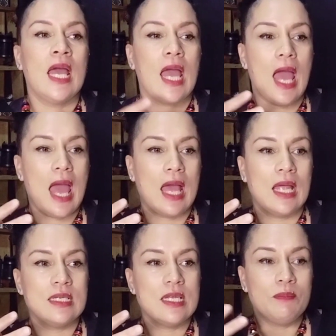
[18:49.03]

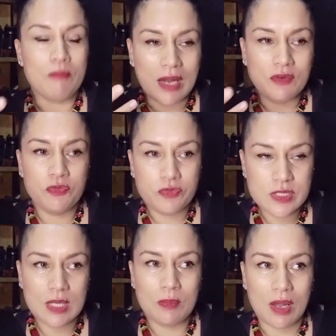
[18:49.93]
And it might
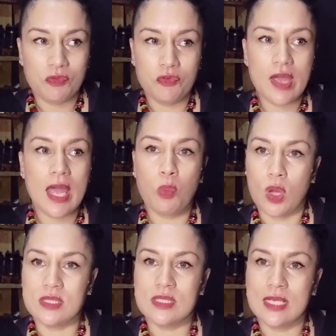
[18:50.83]
seem unfair
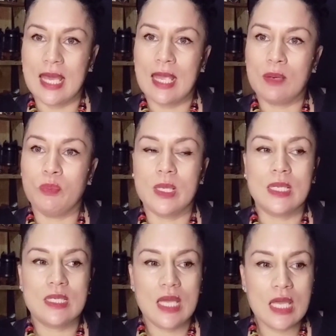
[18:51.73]
once again, but
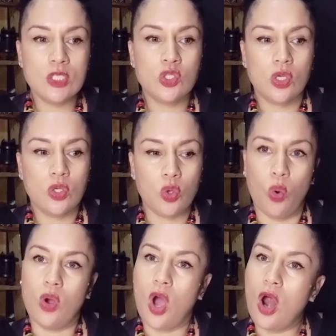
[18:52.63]
it is your
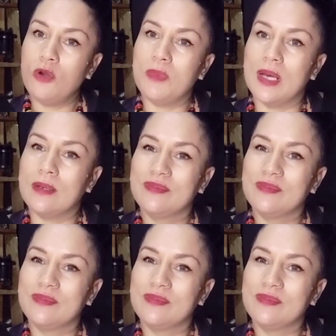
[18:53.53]
karma.